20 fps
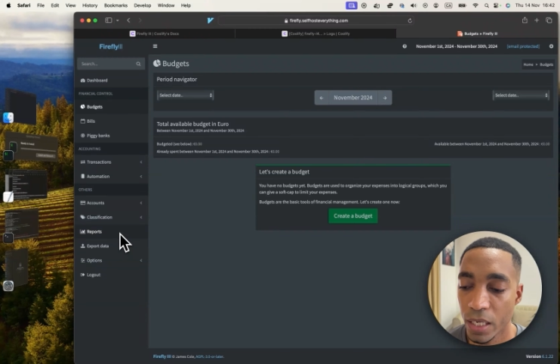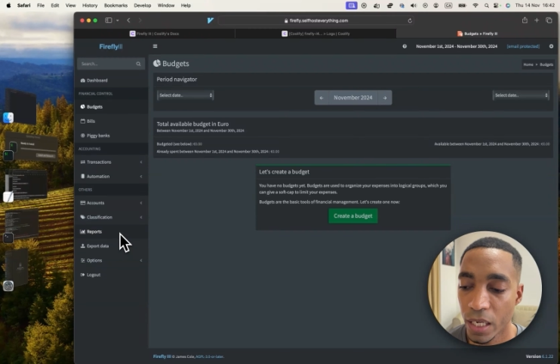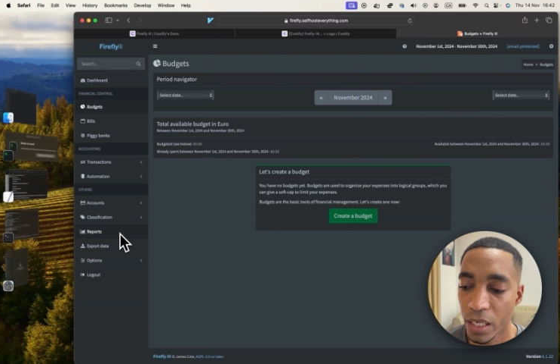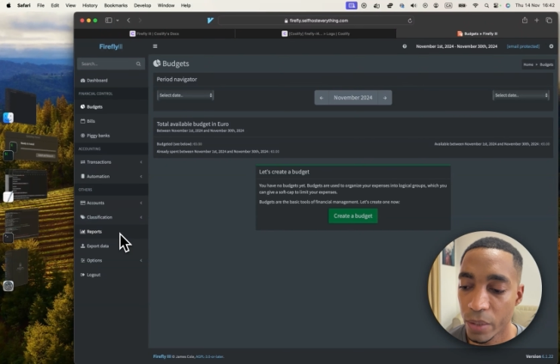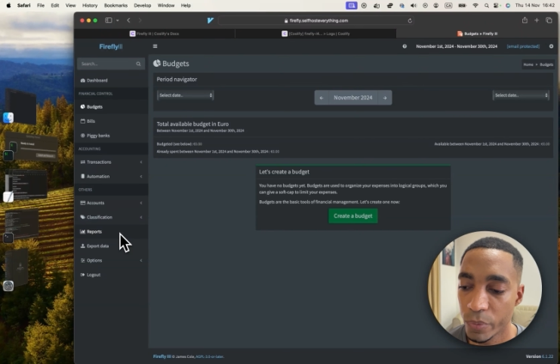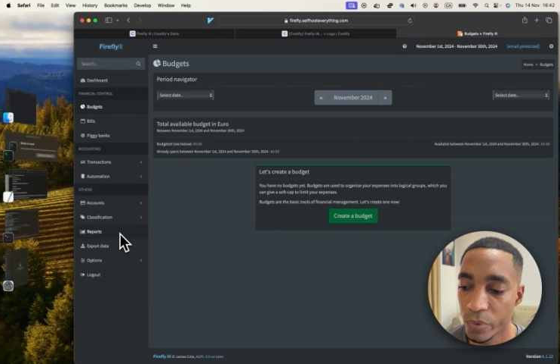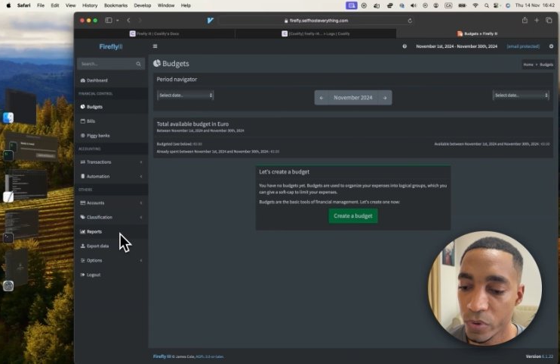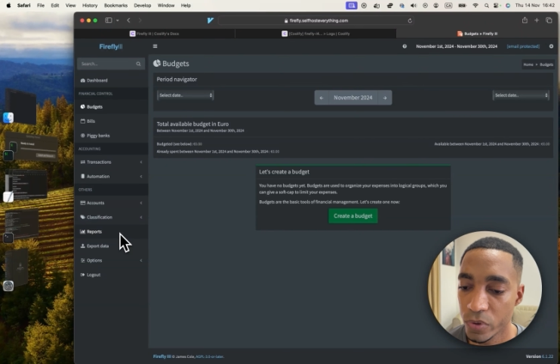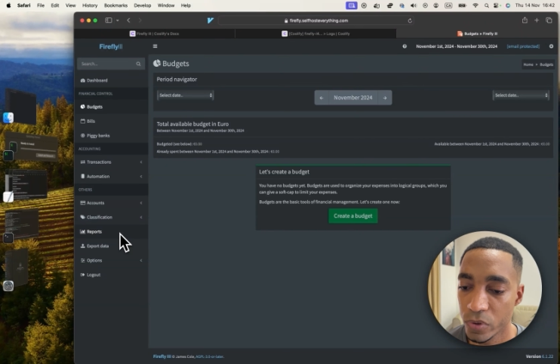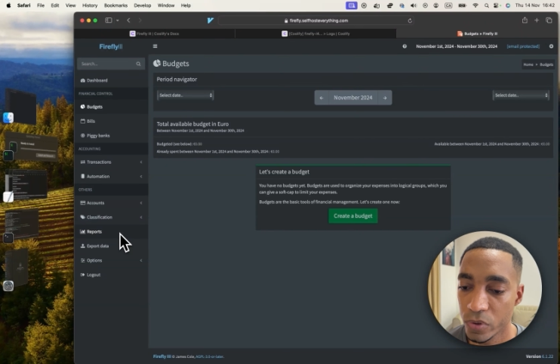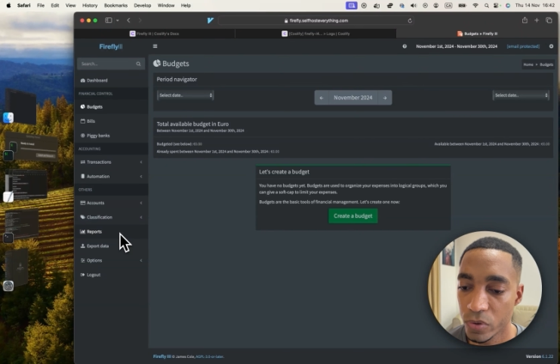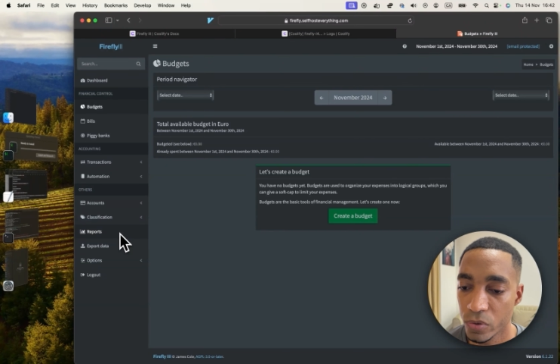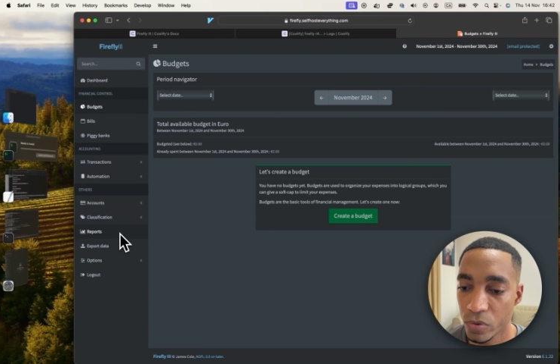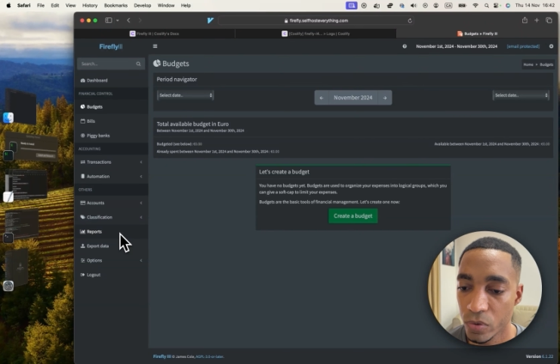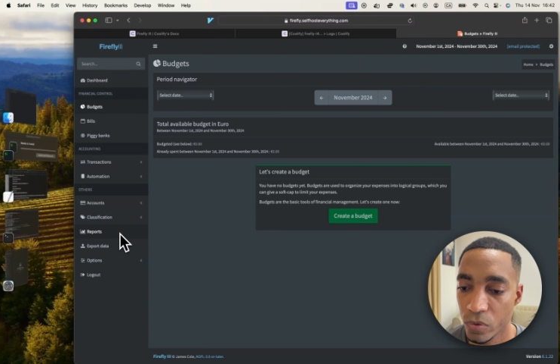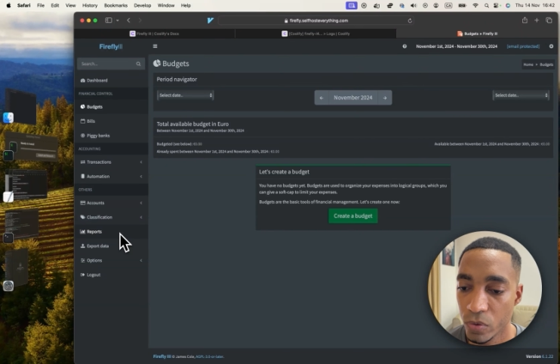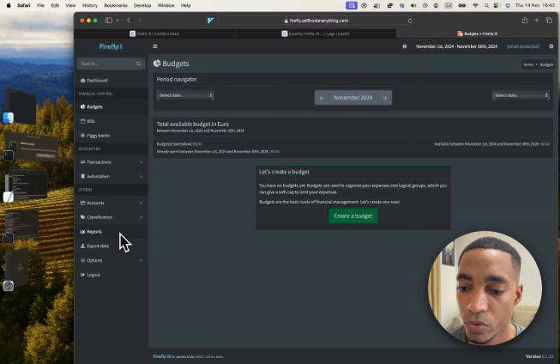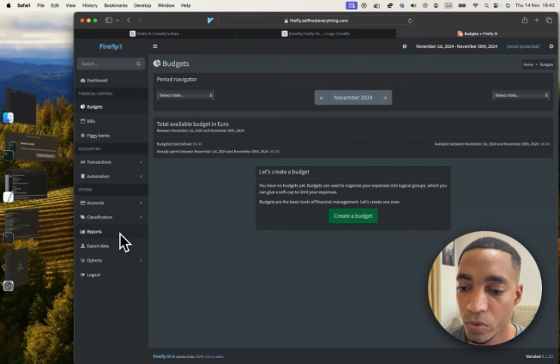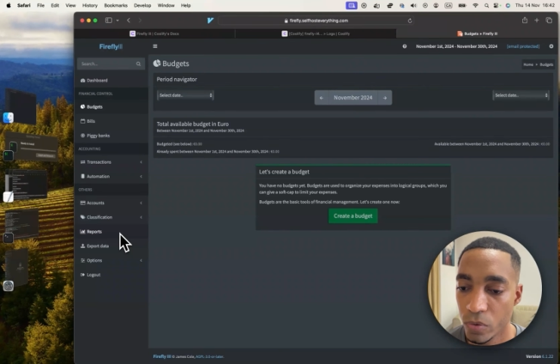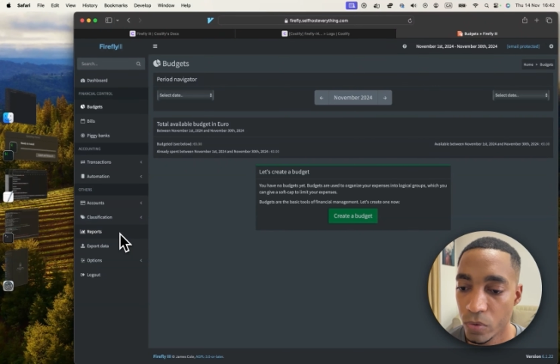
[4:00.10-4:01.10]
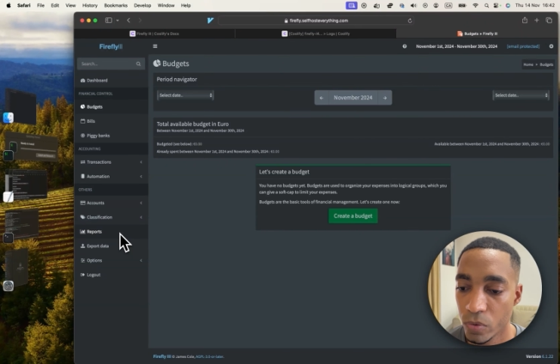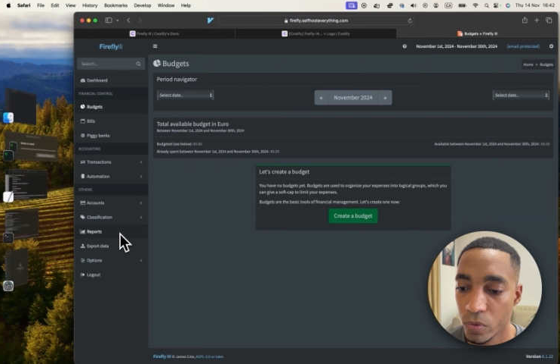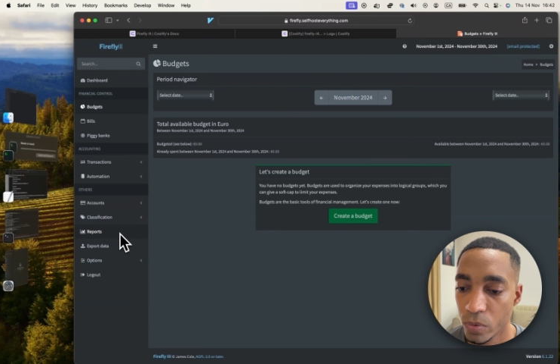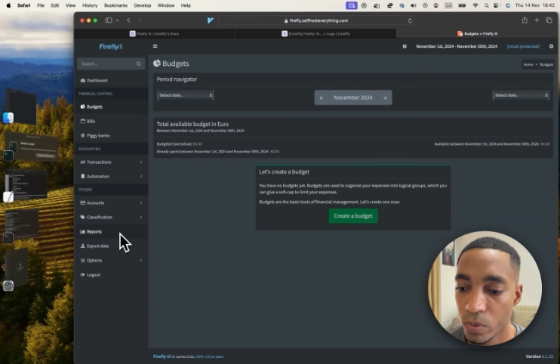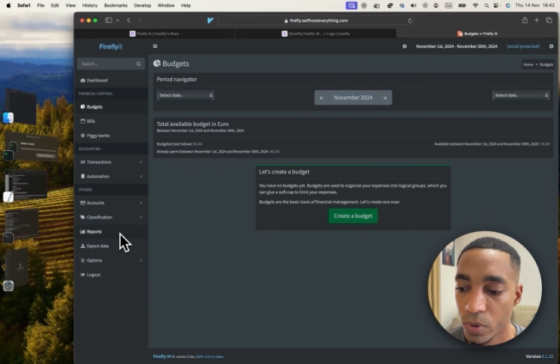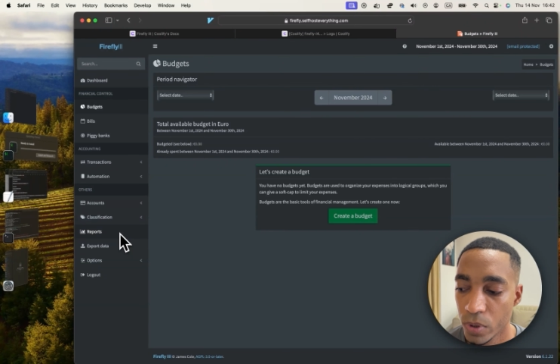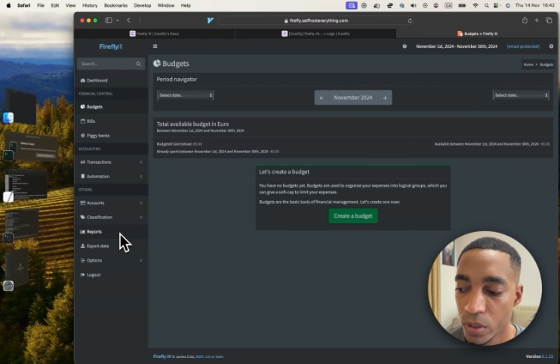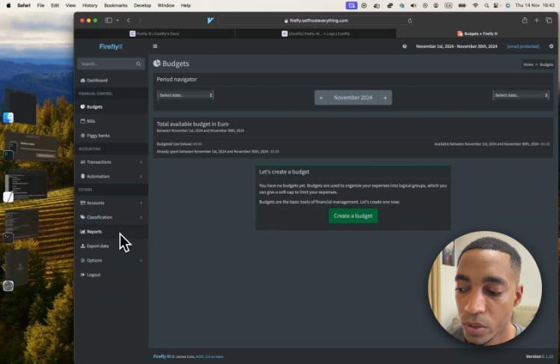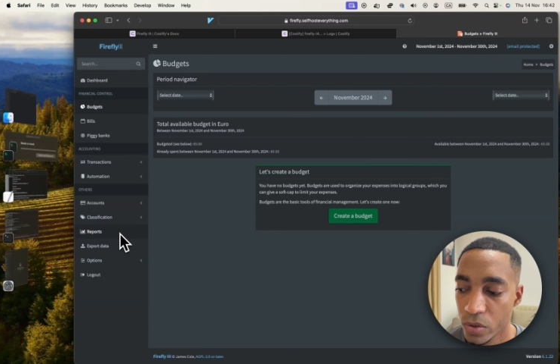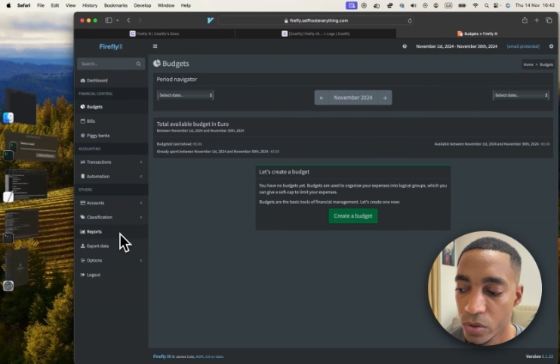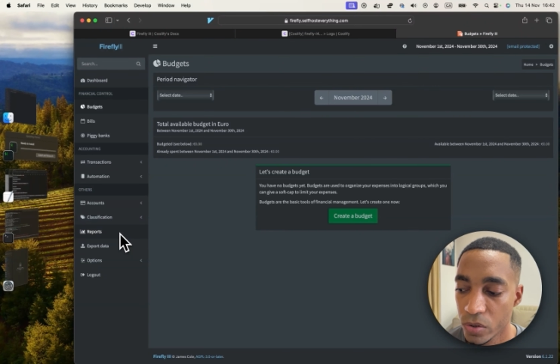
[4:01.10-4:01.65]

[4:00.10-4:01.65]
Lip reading: able to